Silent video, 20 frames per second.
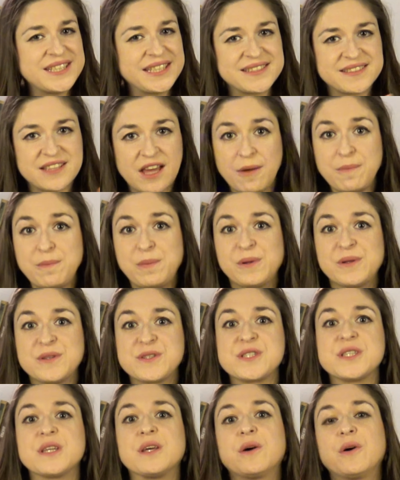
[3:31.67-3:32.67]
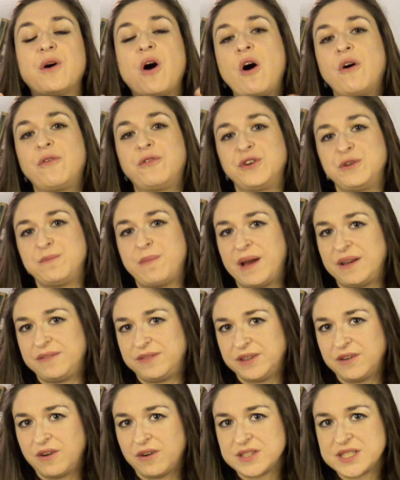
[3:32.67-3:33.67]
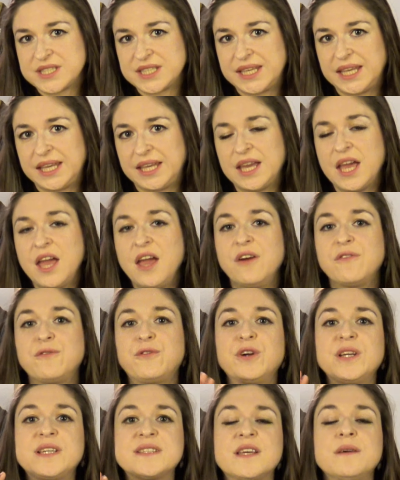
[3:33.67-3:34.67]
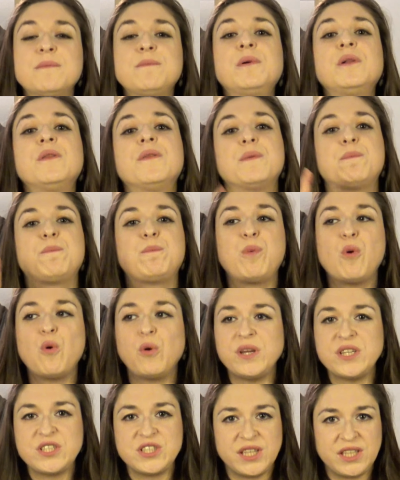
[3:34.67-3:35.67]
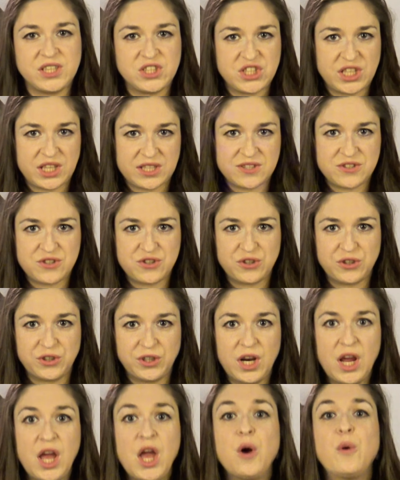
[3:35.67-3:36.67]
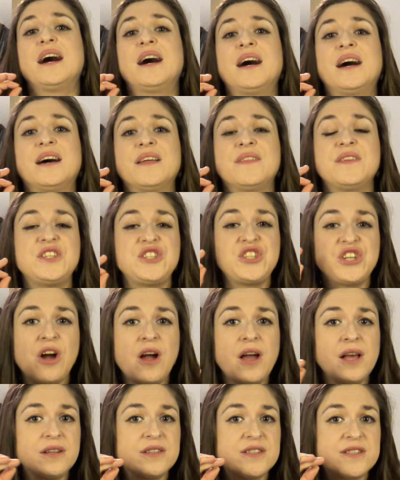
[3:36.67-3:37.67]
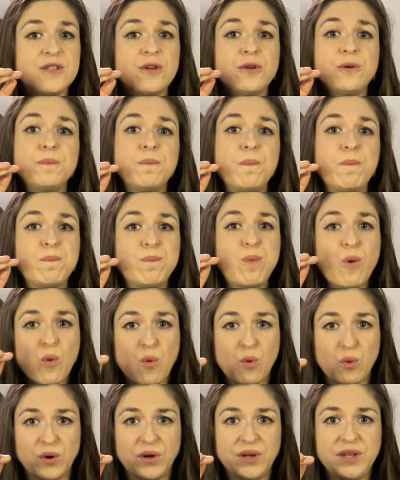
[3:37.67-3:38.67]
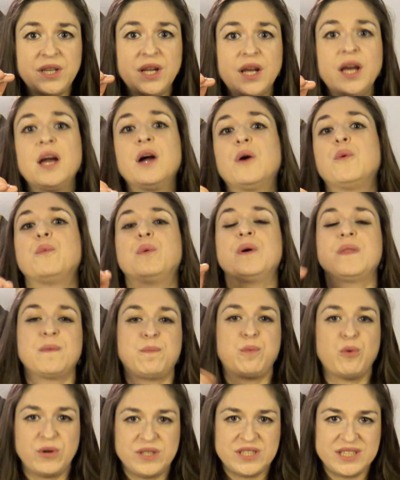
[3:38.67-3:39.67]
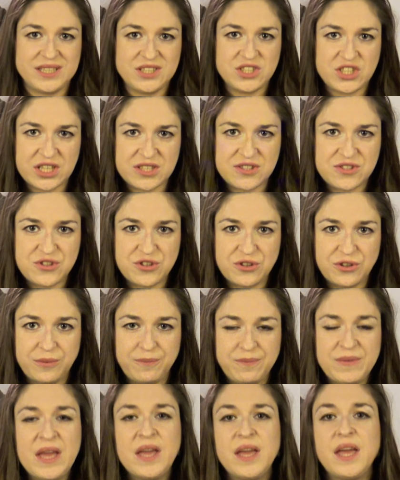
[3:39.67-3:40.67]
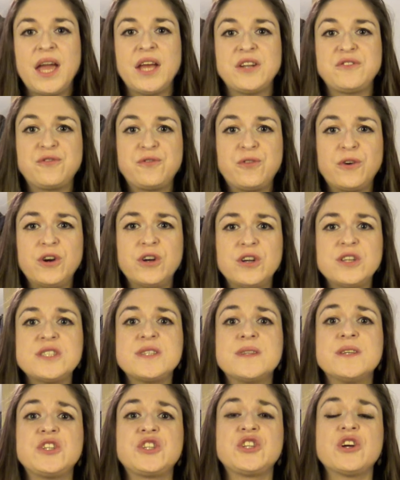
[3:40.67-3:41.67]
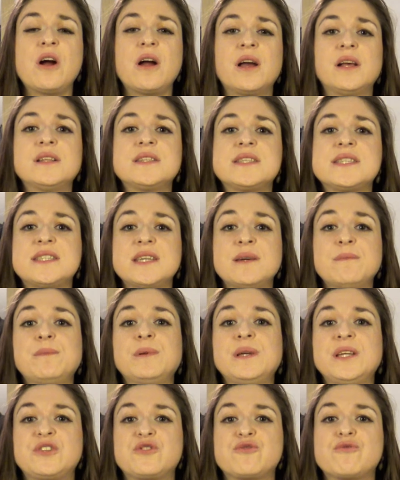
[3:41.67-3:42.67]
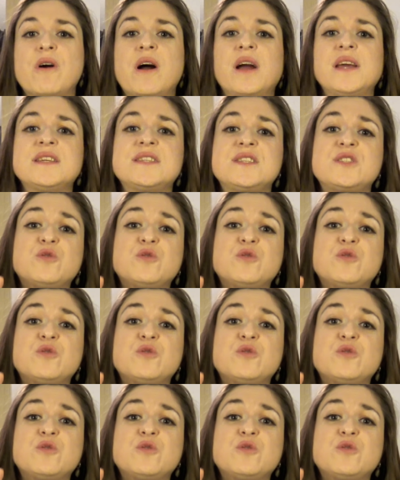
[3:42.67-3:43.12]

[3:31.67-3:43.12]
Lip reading: examples offered by Vygotsky. For example, the pointing gesture. The child is not born with a pointing gesture. At first, the child simply tries